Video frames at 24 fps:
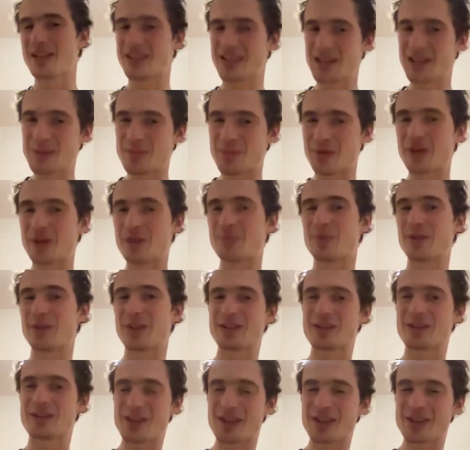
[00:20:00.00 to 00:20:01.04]
but deeper
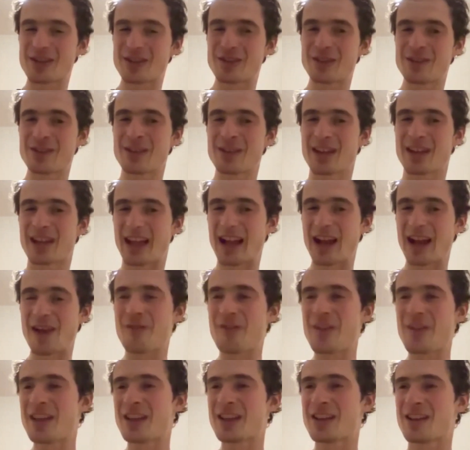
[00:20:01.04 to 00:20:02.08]
appreciation. And I
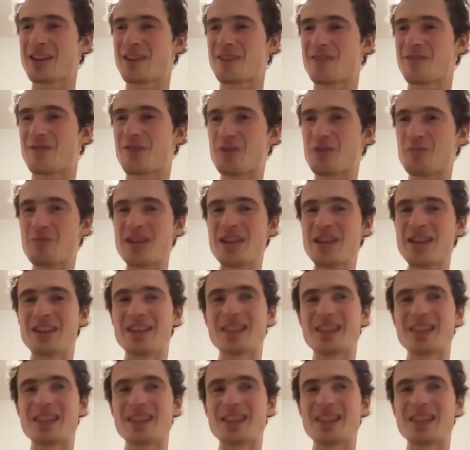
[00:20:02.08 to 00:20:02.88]
think for me,